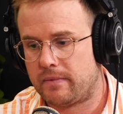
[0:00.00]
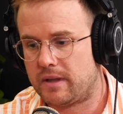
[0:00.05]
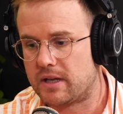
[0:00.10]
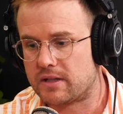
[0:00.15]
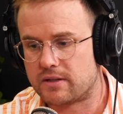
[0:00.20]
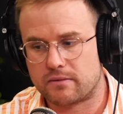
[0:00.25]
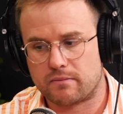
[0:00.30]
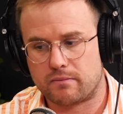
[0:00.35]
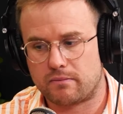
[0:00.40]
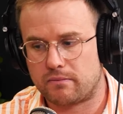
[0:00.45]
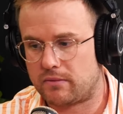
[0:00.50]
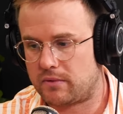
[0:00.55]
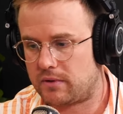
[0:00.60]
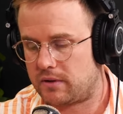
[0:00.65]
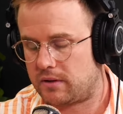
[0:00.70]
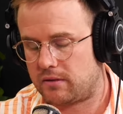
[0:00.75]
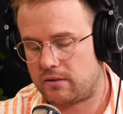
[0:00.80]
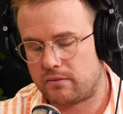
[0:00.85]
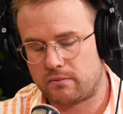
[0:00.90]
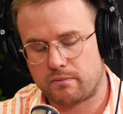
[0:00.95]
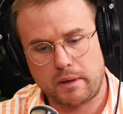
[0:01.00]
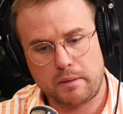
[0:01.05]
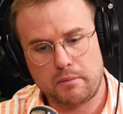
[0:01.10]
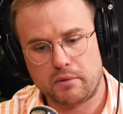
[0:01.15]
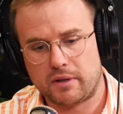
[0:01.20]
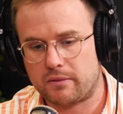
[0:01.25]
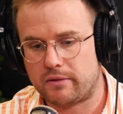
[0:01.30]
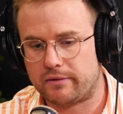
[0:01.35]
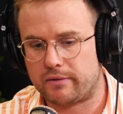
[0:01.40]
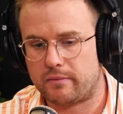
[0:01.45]
There's
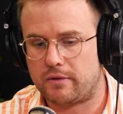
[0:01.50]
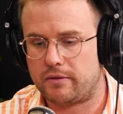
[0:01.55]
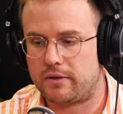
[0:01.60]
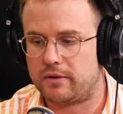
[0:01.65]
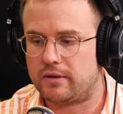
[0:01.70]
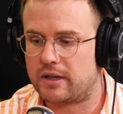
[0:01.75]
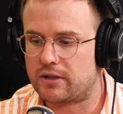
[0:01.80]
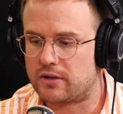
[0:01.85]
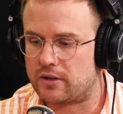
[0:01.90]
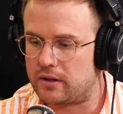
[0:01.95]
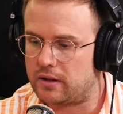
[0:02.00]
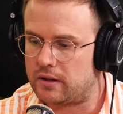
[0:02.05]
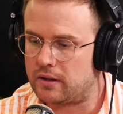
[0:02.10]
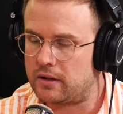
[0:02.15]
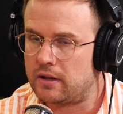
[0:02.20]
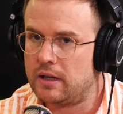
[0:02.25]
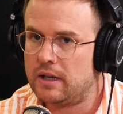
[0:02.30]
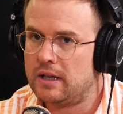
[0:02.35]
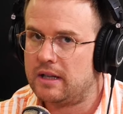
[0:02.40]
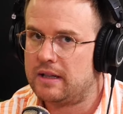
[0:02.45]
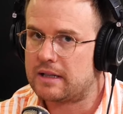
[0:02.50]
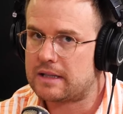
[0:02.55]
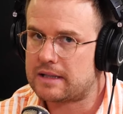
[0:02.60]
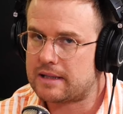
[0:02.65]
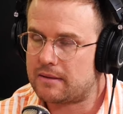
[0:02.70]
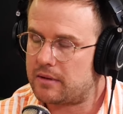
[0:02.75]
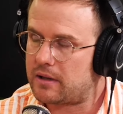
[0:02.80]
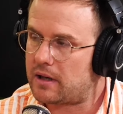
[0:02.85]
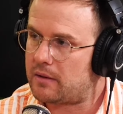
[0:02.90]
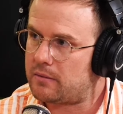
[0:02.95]
people coming from every direction, and this is
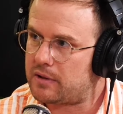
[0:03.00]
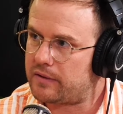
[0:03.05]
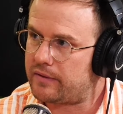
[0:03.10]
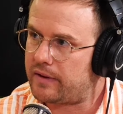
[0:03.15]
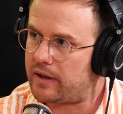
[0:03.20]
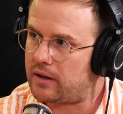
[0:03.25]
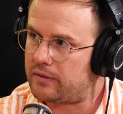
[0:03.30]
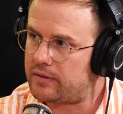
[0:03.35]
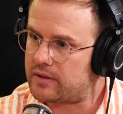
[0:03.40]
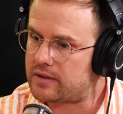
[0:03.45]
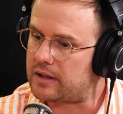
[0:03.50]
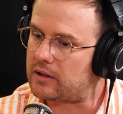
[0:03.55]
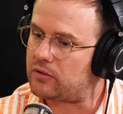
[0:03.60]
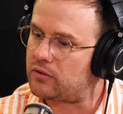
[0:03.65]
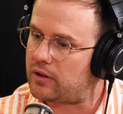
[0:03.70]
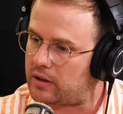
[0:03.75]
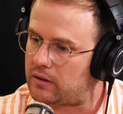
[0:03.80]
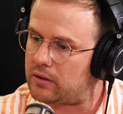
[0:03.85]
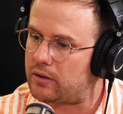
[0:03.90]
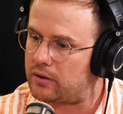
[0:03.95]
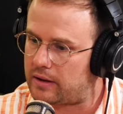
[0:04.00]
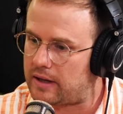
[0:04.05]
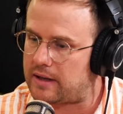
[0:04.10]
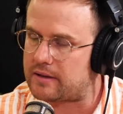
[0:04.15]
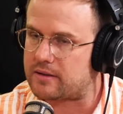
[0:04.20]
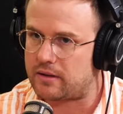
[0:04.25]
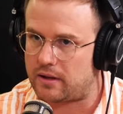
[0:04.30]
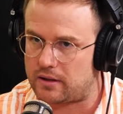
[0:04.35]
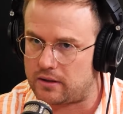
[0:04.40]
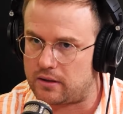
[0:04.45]
something that I'm a big fan of, is like trying to learn
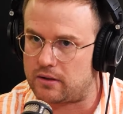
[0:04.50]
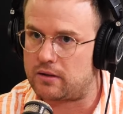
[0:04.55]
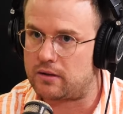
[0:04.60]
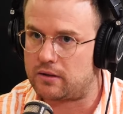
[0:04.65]
outside your